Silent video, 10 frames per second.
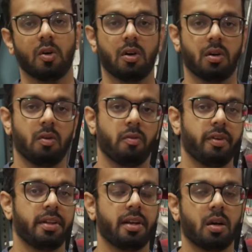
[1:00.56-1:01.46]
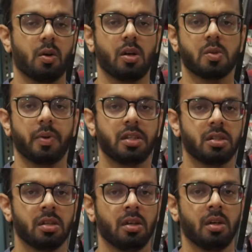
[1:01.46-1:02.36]
or when there are
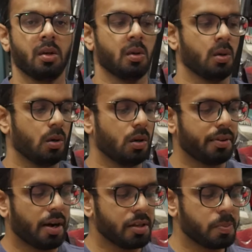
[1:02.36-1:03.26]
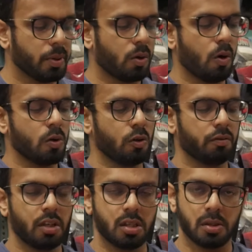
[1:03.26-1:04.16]
crosswinds. That is because
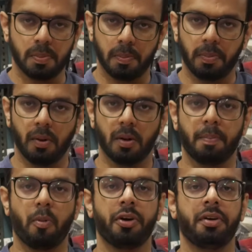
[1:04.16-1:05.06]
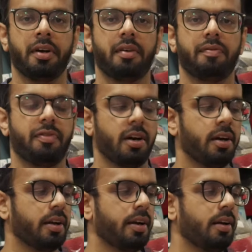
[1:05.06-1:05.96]
of this pointed
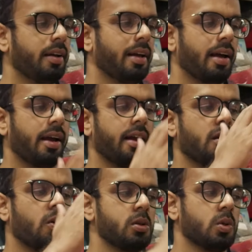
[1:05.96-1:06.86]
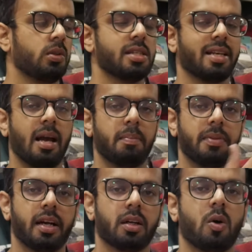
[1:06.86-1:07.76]
front end and also this cap
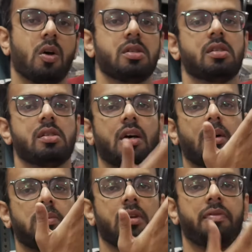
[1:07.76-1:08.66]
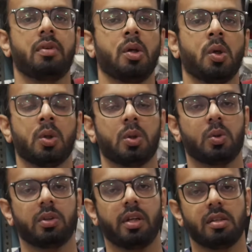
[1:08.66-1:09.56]
that causes the uplift.
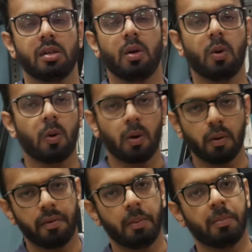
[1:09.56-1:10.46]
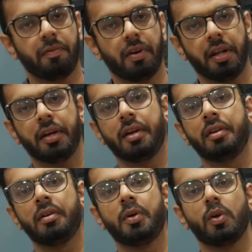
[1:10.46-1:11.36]
So there is a lot of wind buffeting
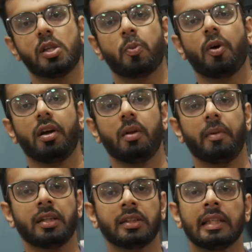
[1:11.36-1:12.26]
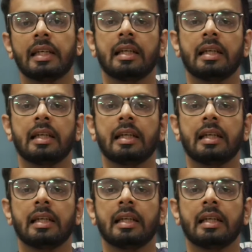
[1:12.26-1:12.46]
in dual sport helmets,